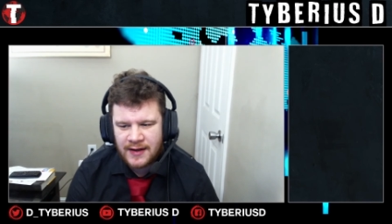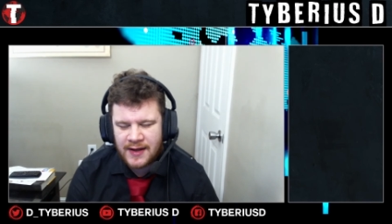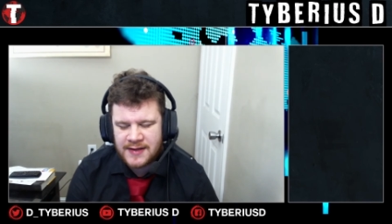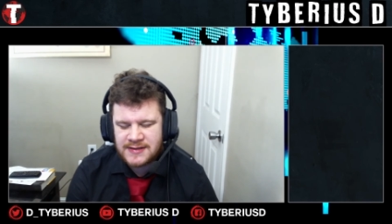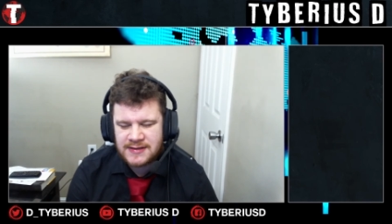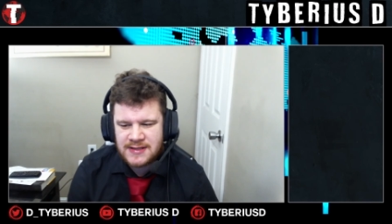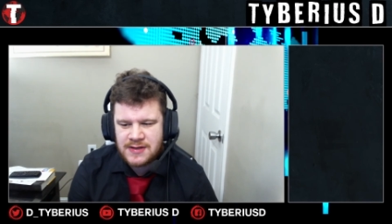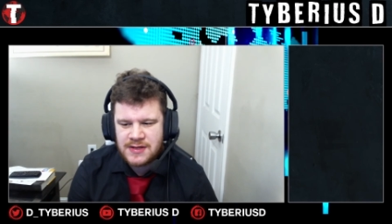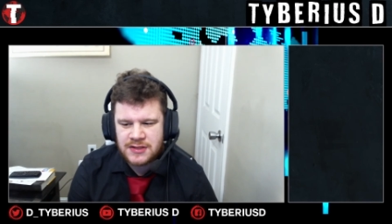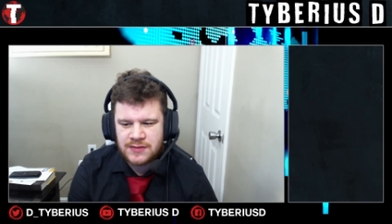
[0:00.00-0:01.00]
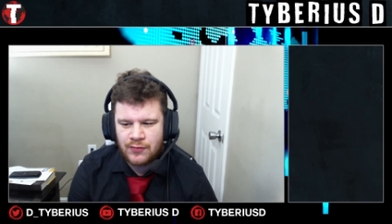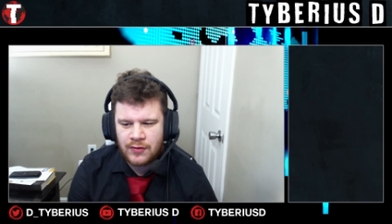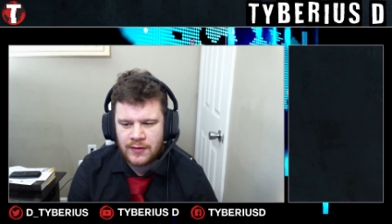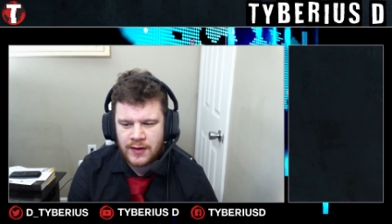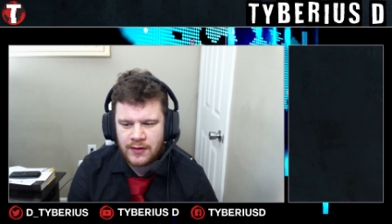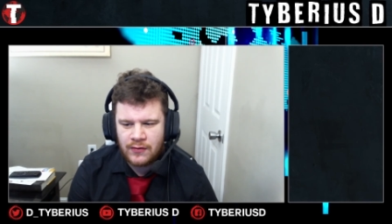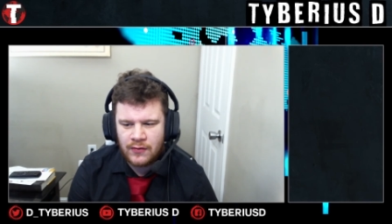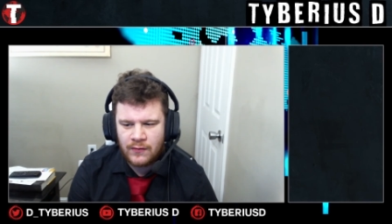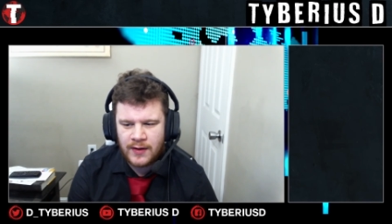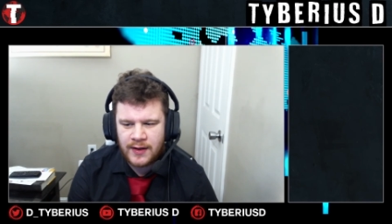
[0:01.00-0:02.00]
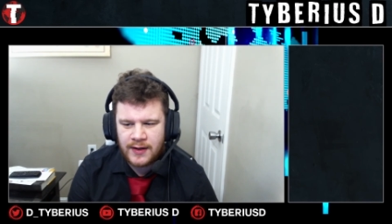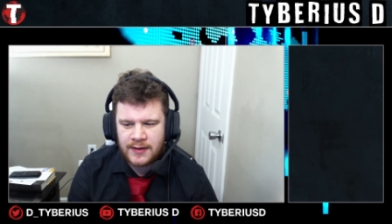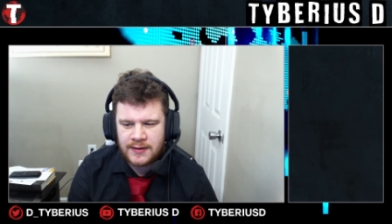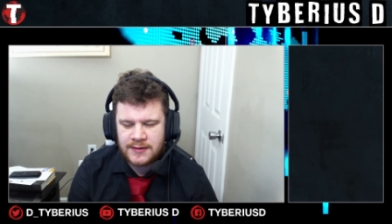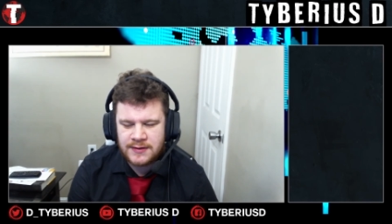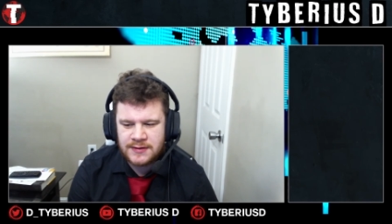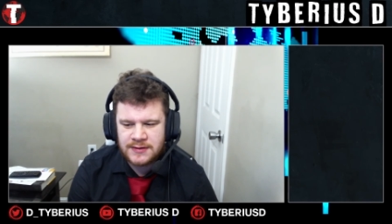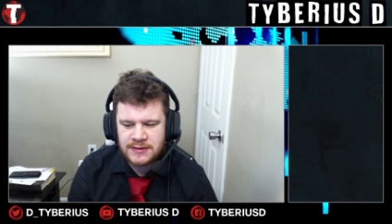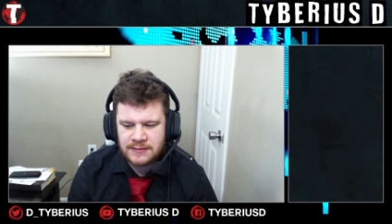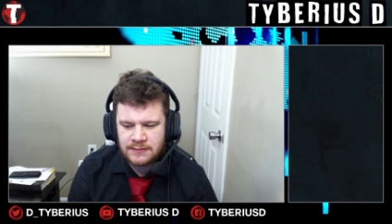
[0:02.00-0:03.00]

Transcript: It's just more that Norway is,